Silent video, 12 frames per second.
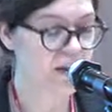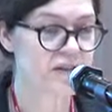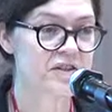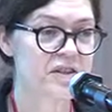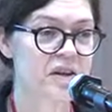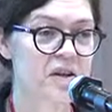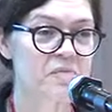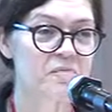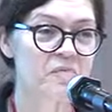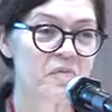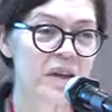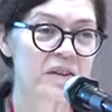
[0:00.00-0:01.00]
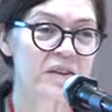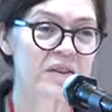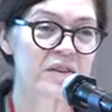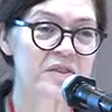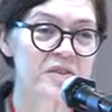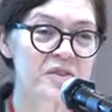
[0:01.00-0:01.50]
And in
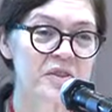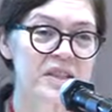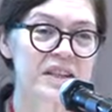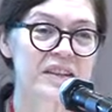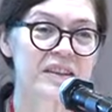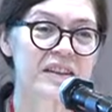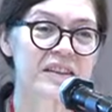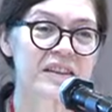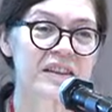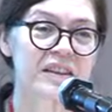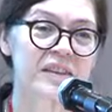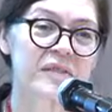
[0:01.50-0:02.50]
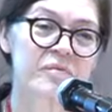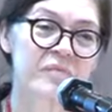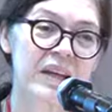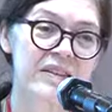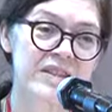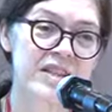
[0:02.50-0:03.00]
the third day
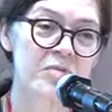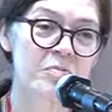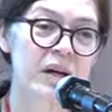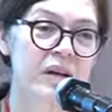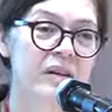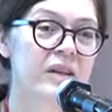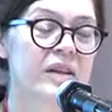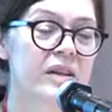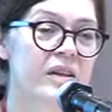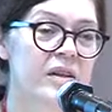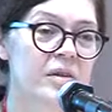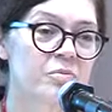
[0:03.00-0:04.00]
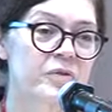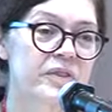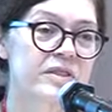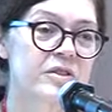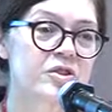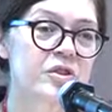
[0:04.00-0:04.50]
at Senior,
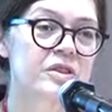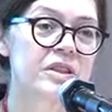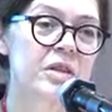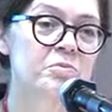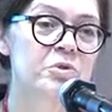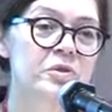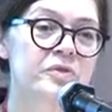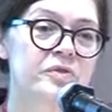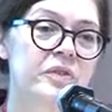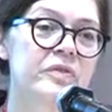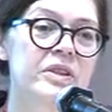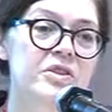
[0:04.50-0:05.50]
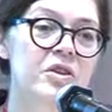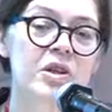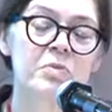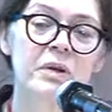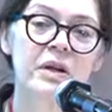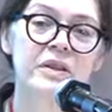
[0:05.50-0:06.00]
Professor Chantal Mouffe will talk
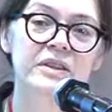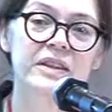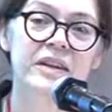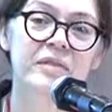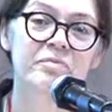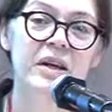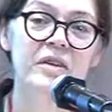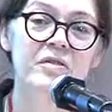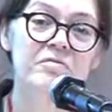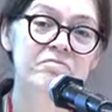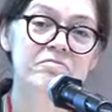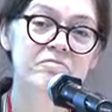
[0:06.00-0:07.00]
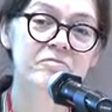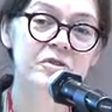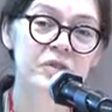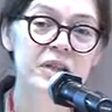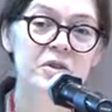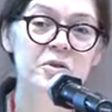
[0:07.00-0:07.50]
about a
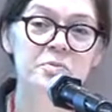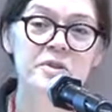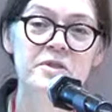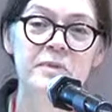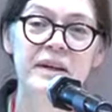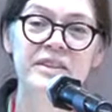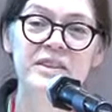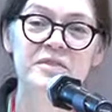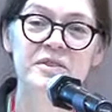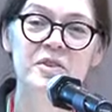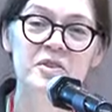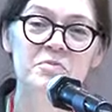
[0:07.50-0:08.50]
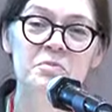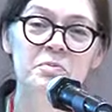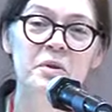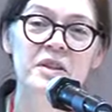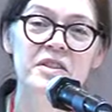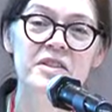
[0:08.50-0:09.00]
critical perspective on
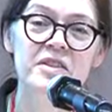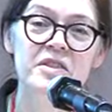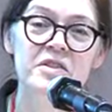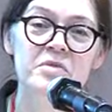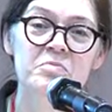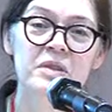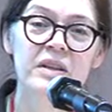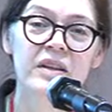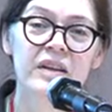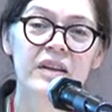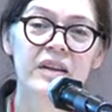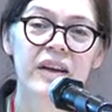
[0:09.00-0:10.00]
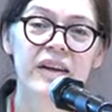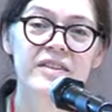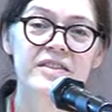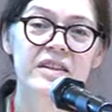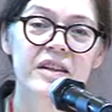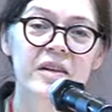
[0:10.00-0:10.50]
cosmopolitanism
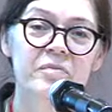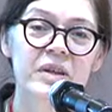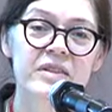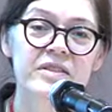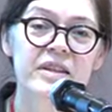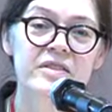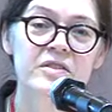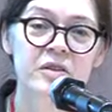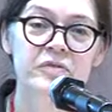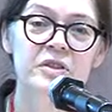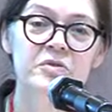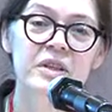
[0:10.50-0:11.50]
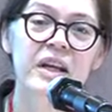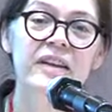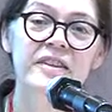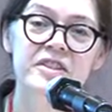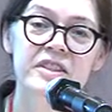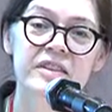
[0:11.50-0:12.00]
and a sense of the
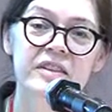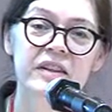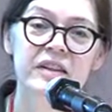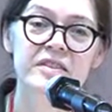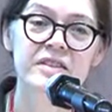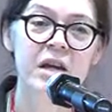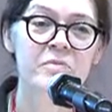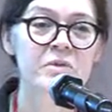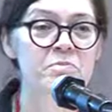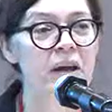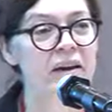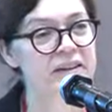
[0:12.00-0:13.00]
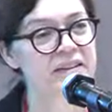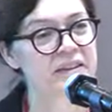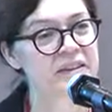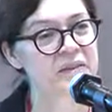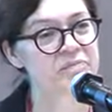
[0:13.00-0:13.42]
reality and coming back